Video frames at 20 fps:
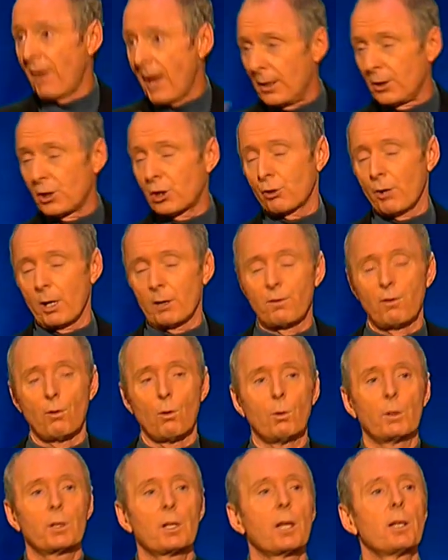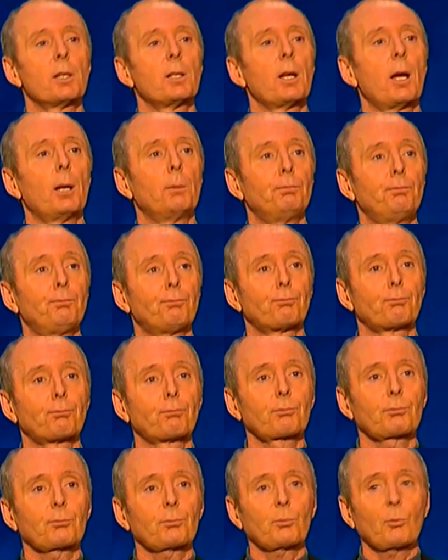fairly straightforward, and um,
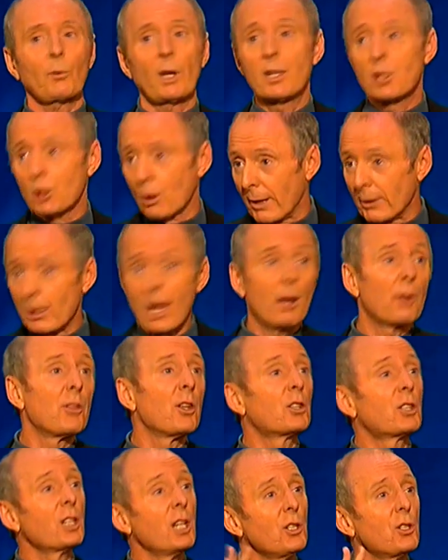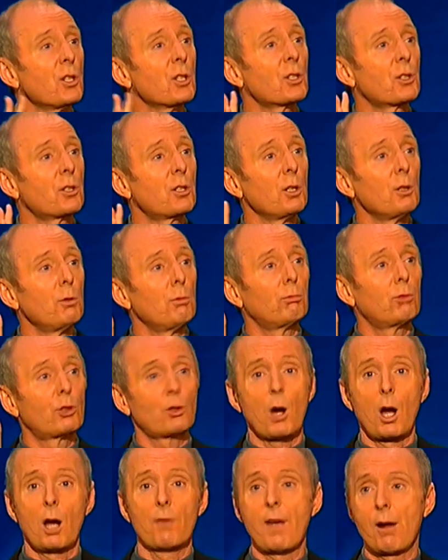it's great. Yeah, and the teachers do
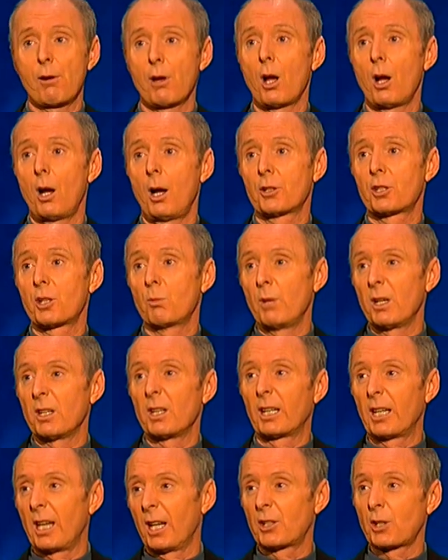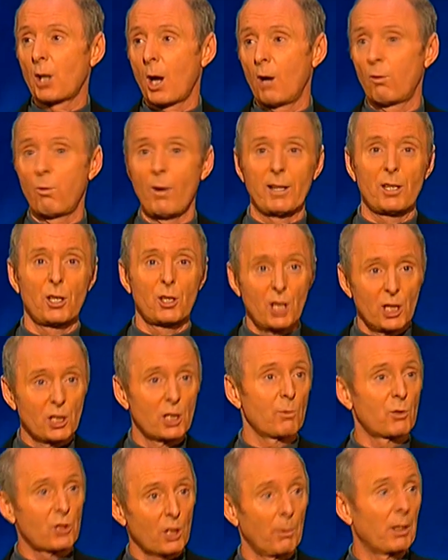try very hard to meet the kids halfway to
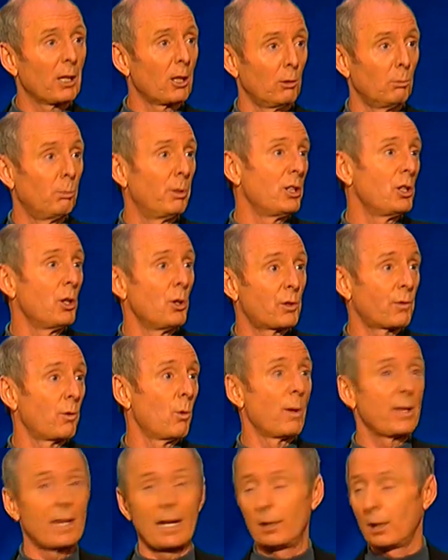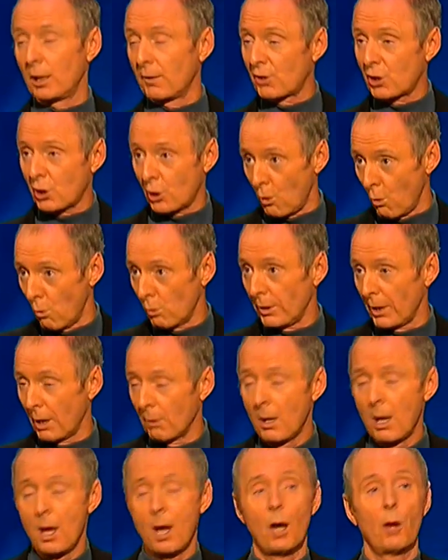teach them something that will be useful when they leave school, you
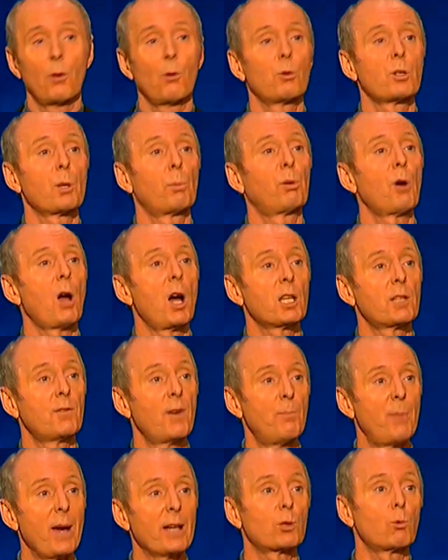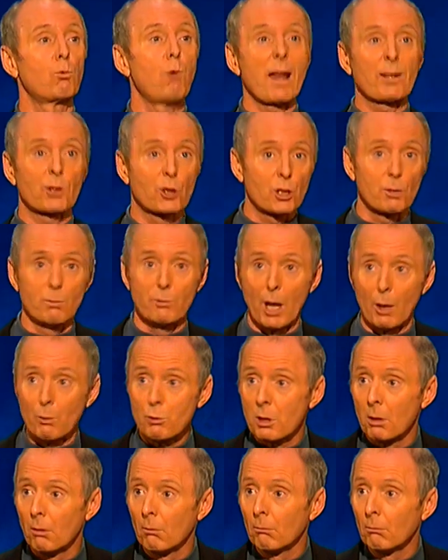know. And there was a prize for best ransom
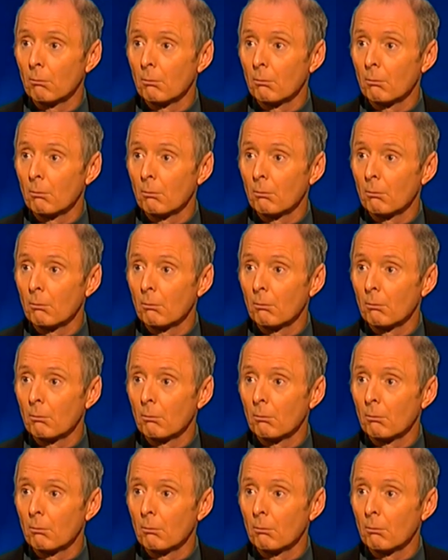note